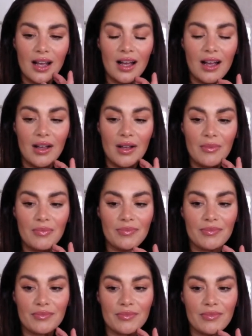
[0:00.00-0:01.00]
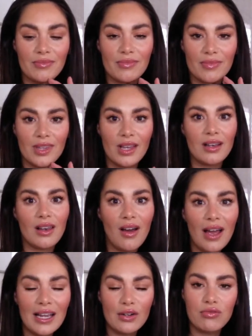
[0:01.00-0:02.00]

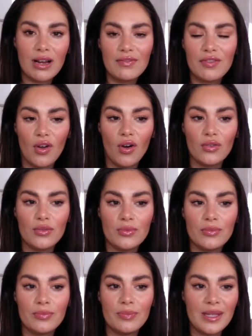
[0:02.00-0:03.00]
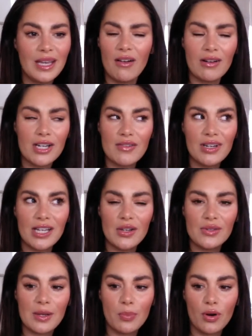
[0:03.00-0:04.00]
like Revlon, but yeah, I don't really
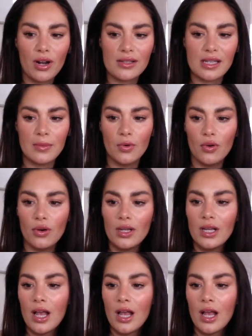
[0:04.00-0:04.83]
use their products anymore.